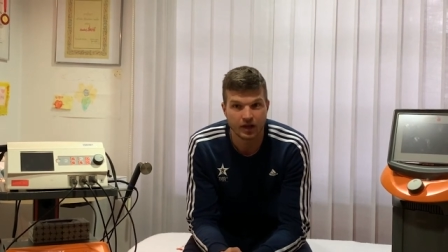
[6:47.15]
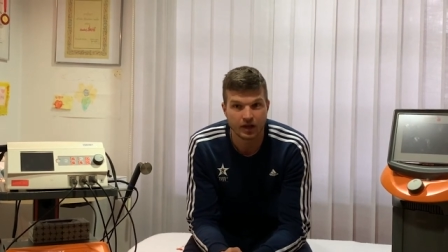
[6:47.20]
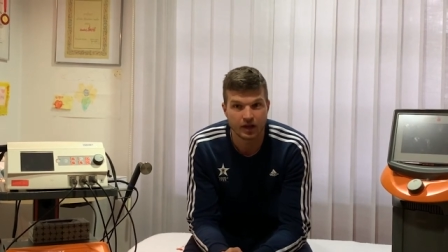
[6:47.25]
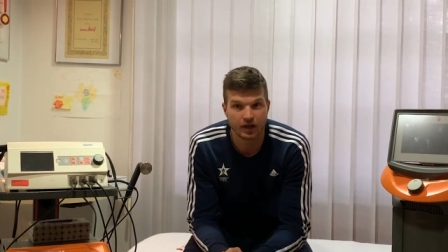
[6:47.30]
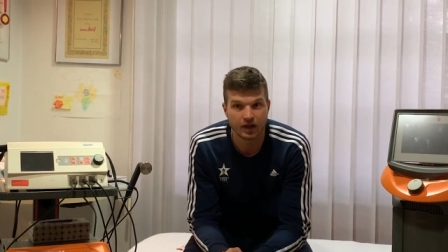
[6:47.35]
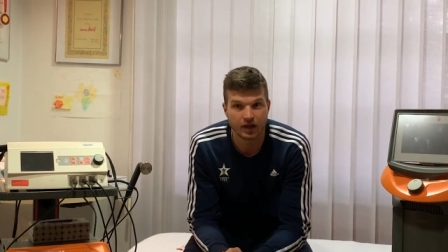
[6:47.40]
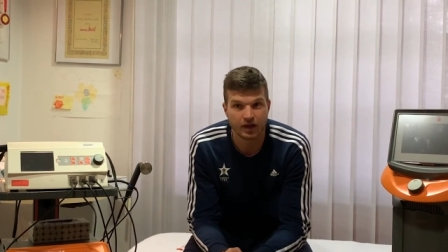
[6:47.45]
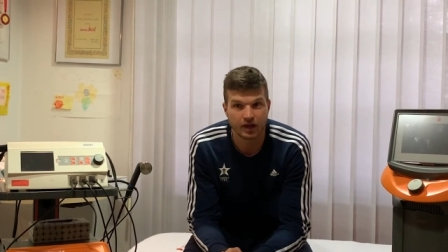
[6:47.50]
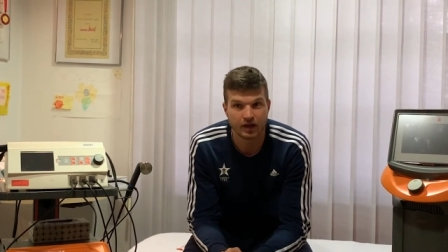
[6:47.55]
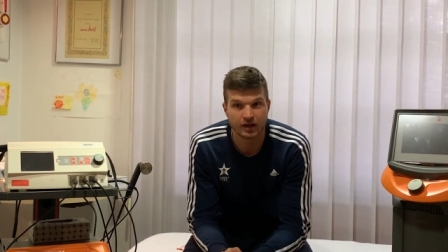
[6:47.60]

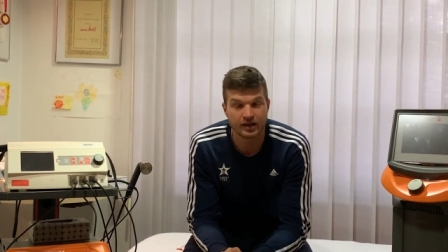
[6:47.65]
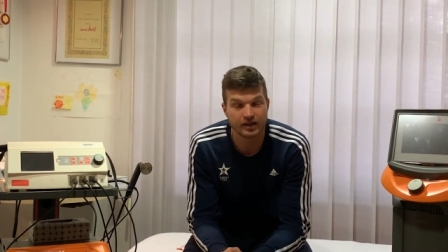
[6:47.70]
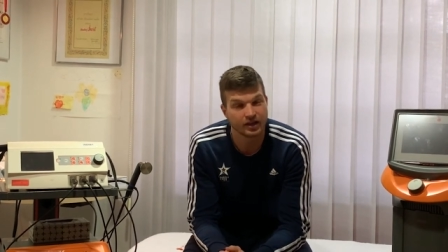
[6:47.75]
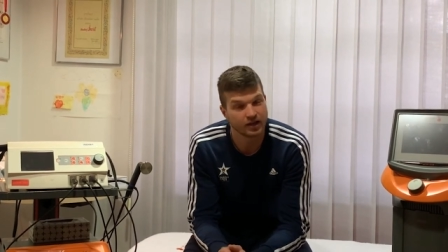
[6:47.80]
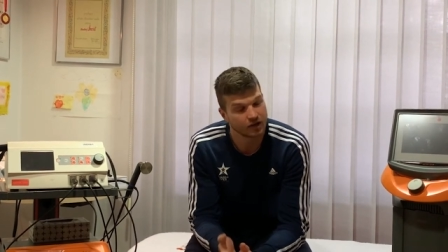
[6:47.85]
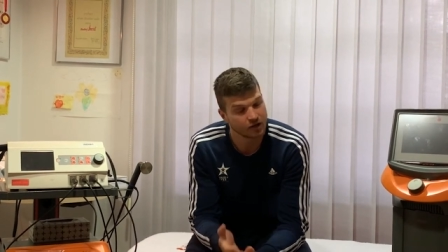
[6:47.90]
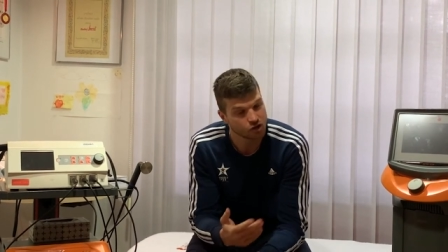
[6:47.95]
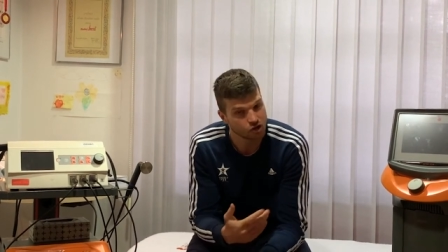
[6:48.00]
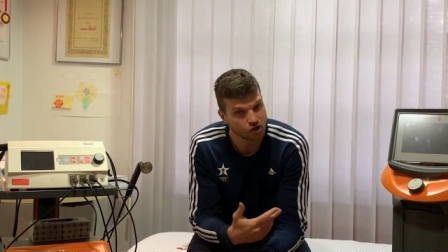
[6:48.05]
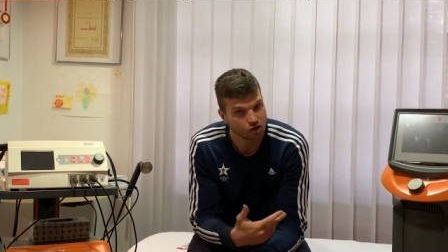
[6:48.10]
In
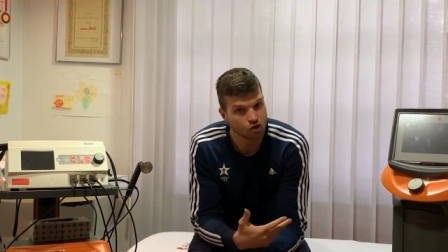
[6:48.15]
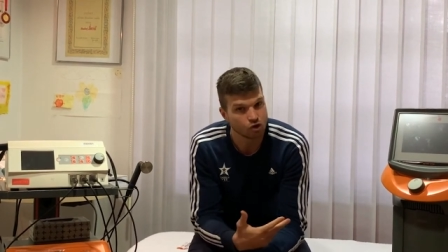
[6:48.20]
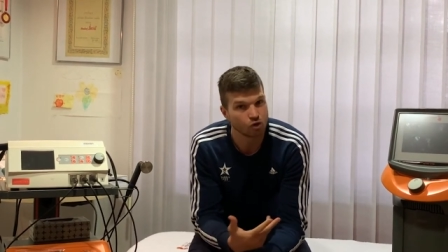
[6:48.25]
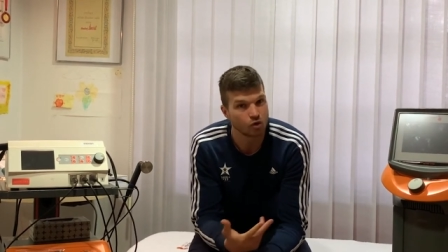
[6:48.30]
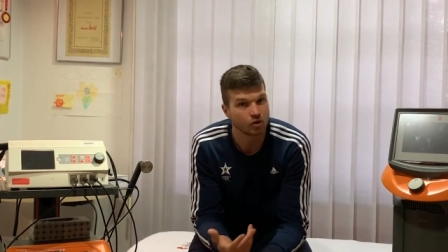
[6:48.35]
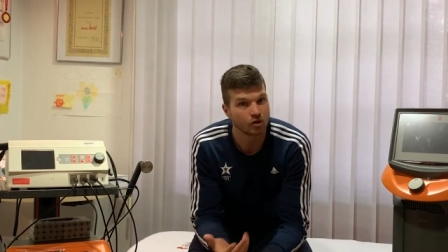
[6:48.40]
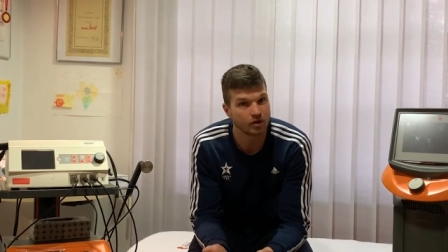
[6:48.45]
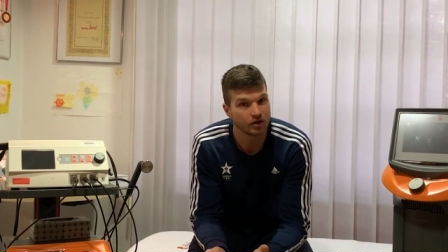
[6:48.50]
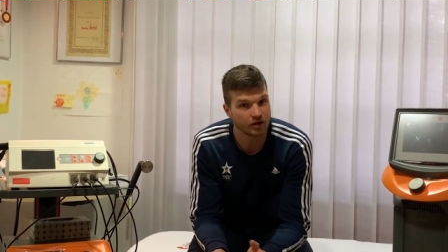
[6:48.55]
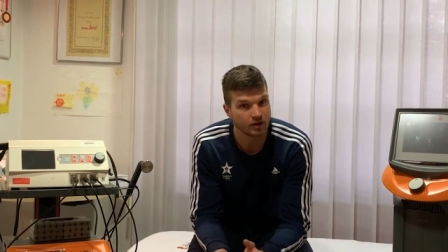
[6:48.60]

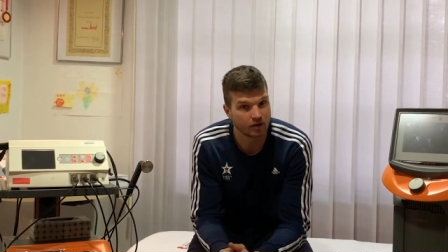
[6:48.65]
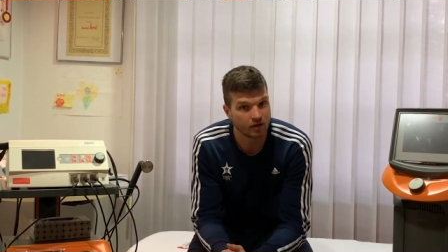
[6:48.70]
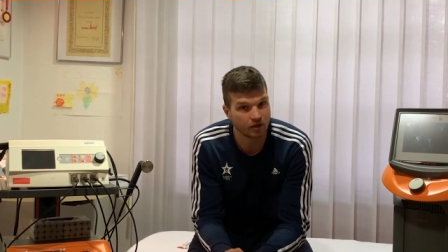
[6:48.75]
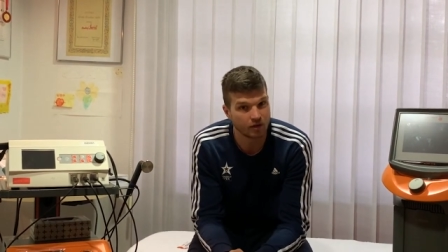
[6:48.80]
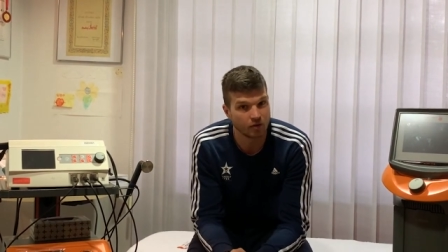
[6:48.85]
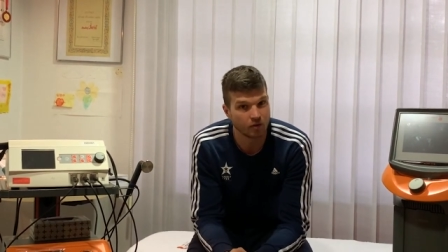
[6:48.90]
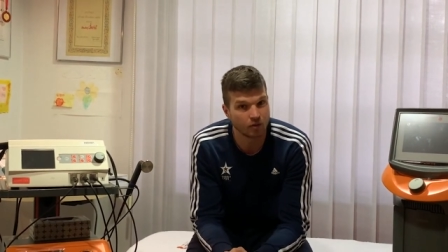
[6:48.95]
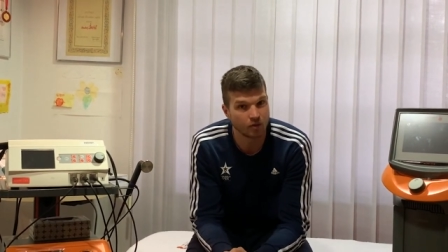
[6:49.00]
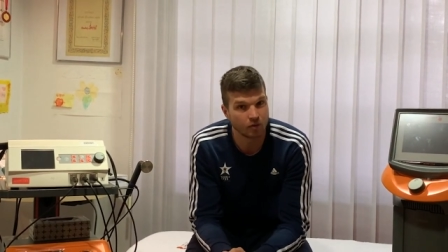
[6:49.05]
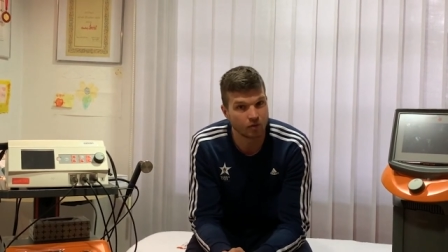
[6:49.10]
Kakashanchur,
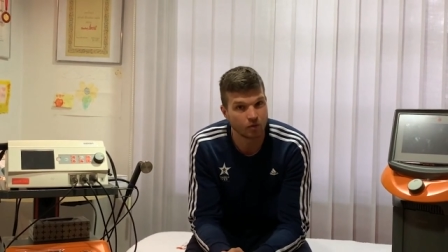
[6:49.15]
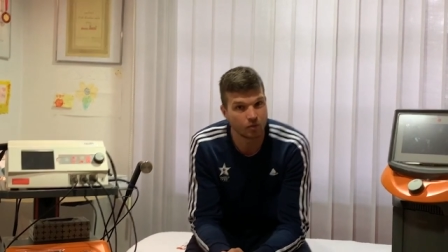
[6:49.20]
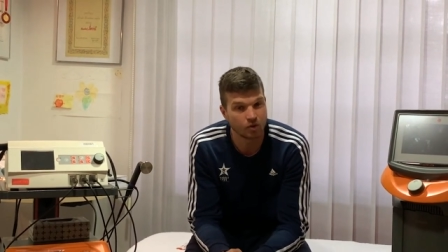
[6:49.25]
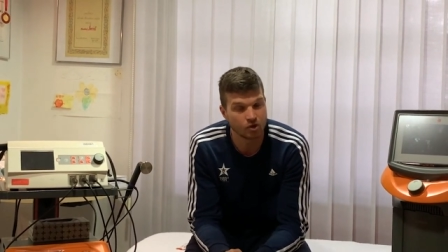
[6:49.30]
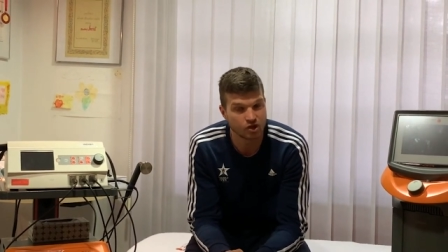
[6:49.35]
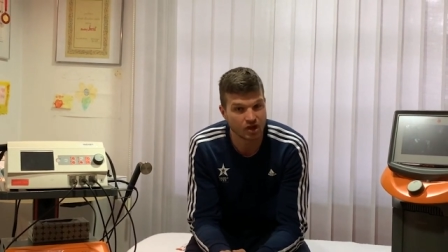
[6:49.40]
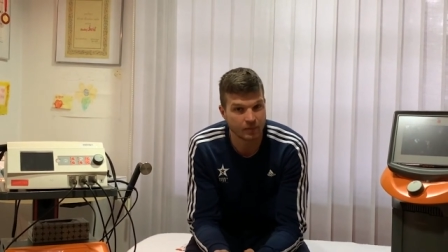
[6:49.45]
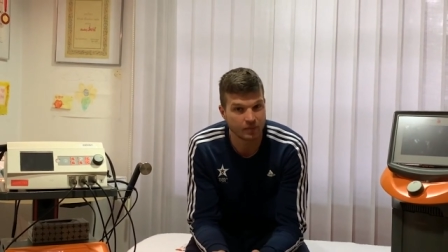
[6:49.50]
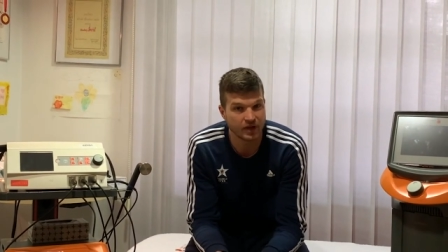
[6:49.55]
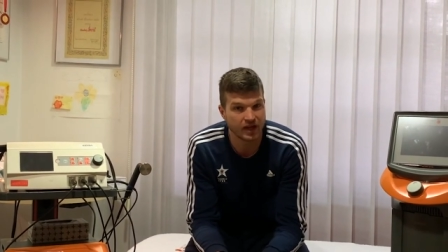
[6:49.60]

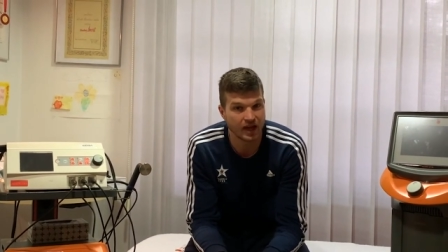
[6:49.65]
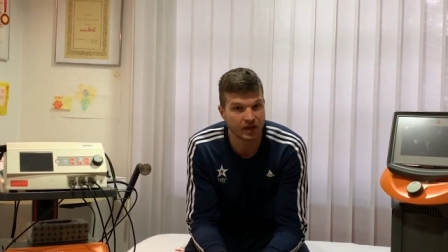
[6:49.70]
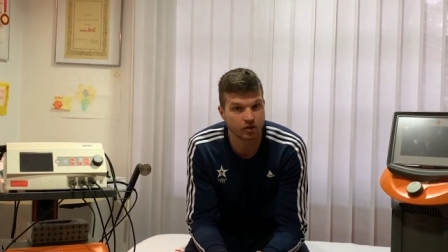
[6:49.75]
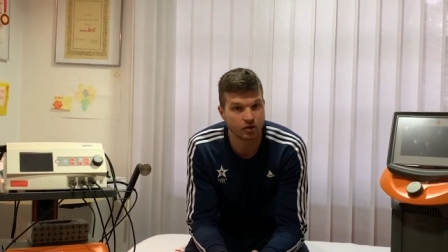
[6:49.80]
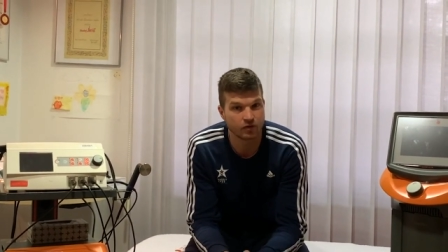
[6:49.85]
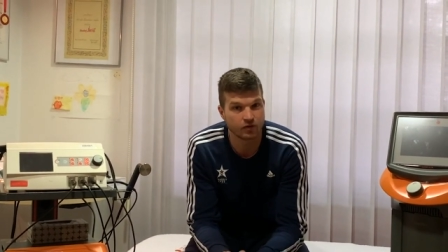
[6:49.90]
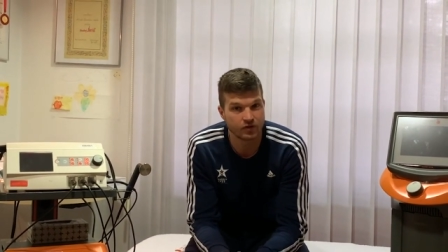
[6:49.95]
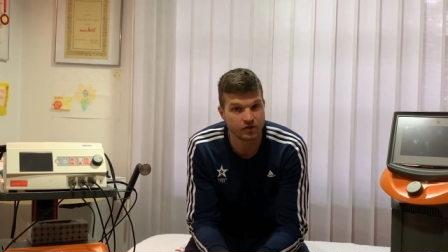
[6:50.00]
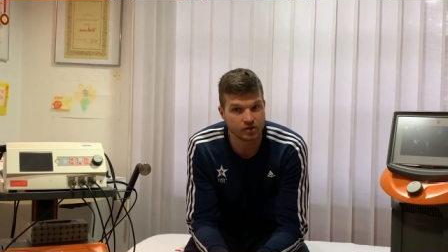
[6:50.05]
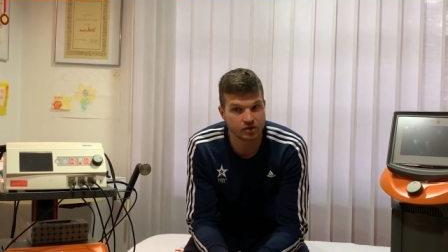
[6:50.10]
which I'm head
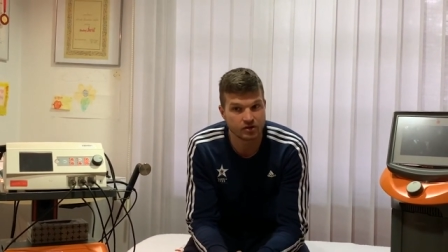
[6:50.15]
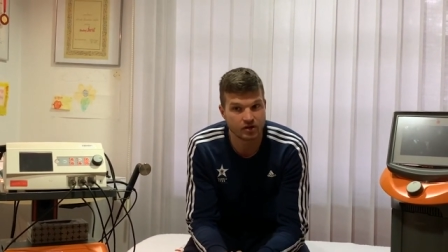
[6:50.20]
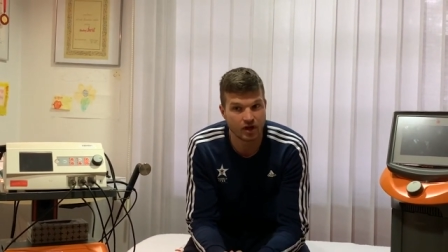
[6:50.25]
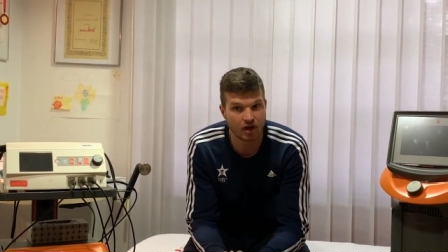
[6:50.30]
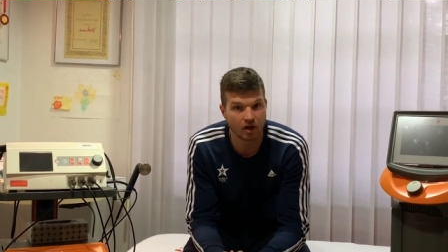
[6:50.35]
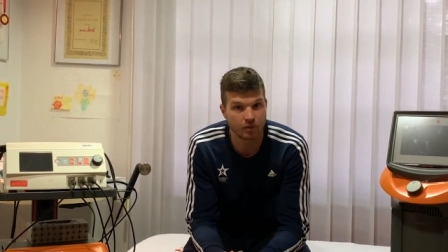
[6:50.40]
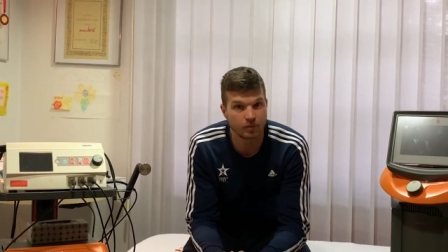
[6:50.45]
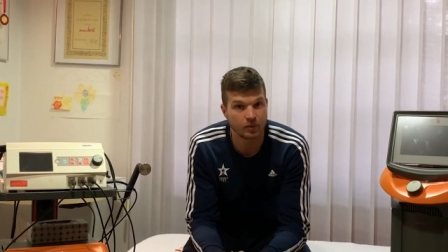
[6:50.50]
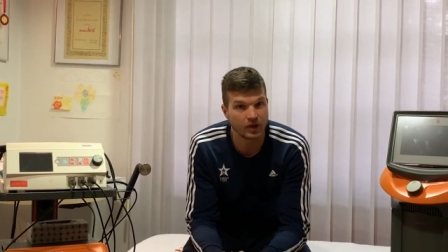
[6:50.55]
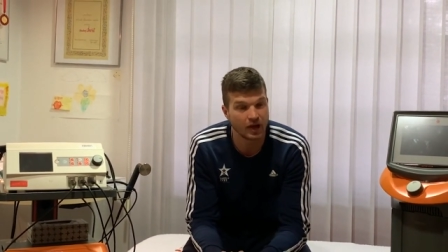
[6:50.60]
of
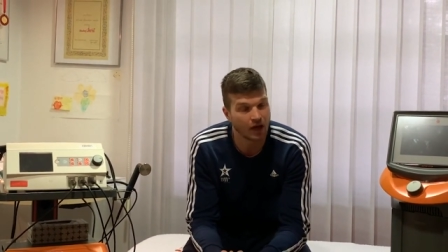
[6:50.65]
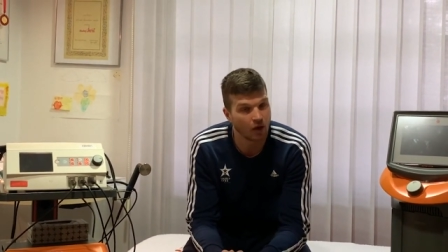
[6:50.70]
physiotherapy,